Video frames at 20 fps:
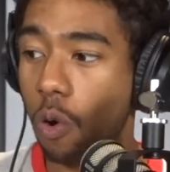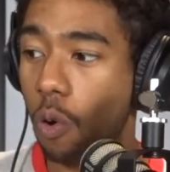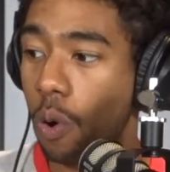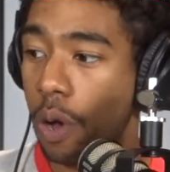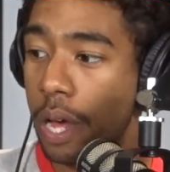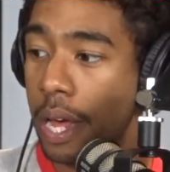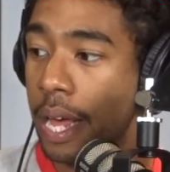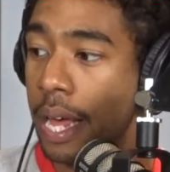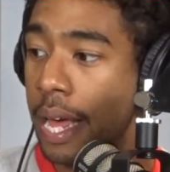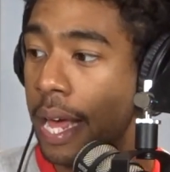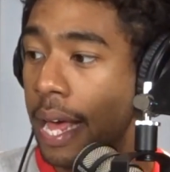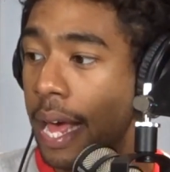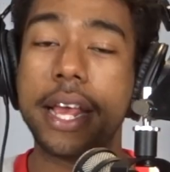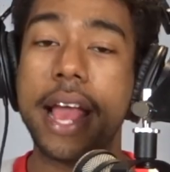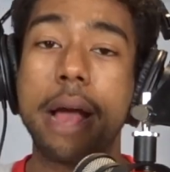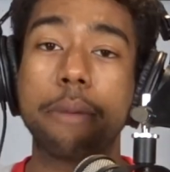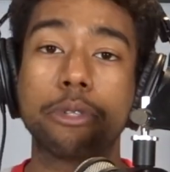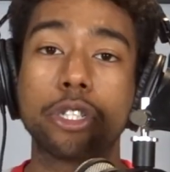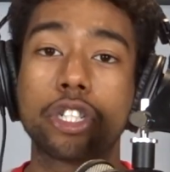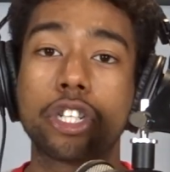So
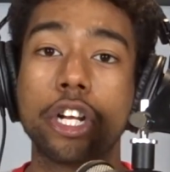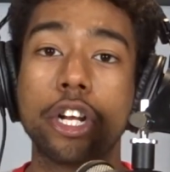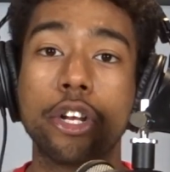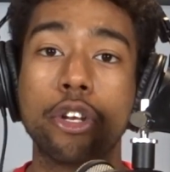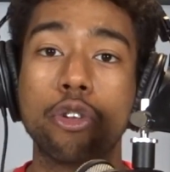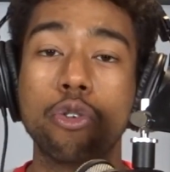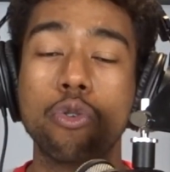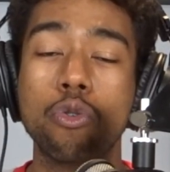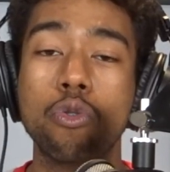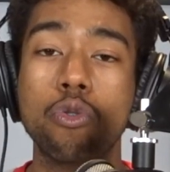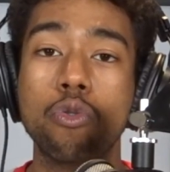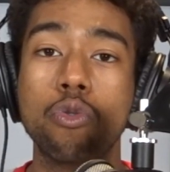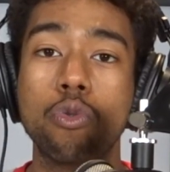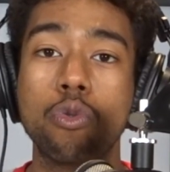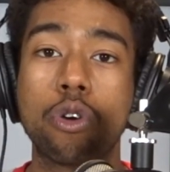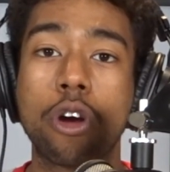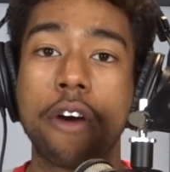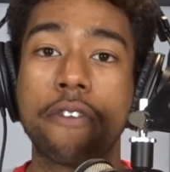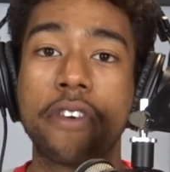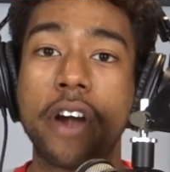yeah, I'm just
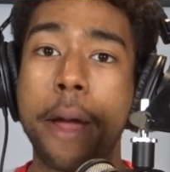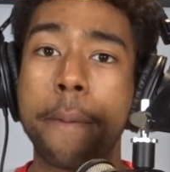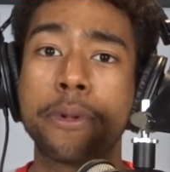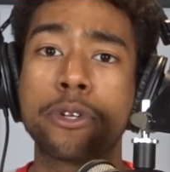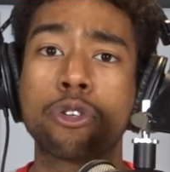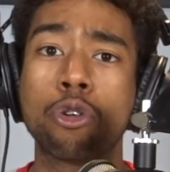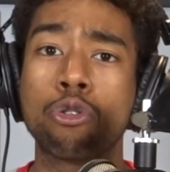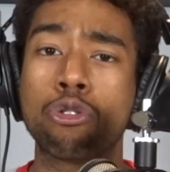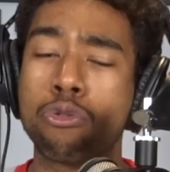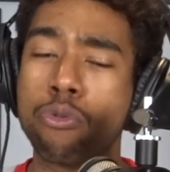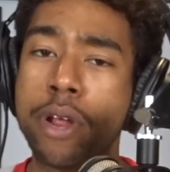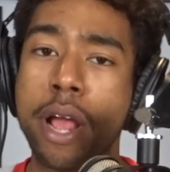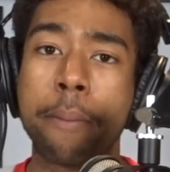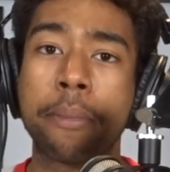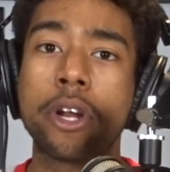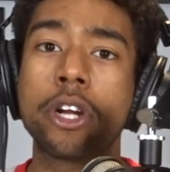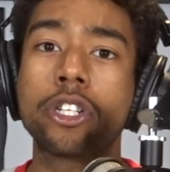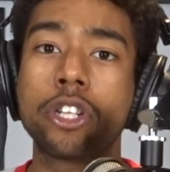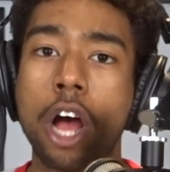gonna cover episode 3.